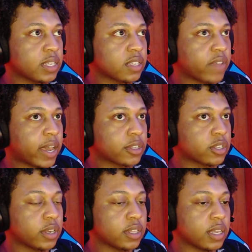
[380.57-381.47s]
of how
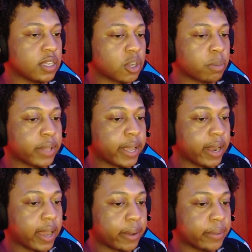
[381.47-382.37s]
certain things are playing
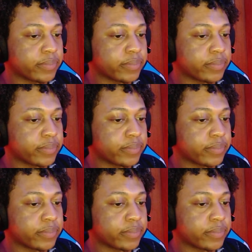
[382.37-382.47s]
out.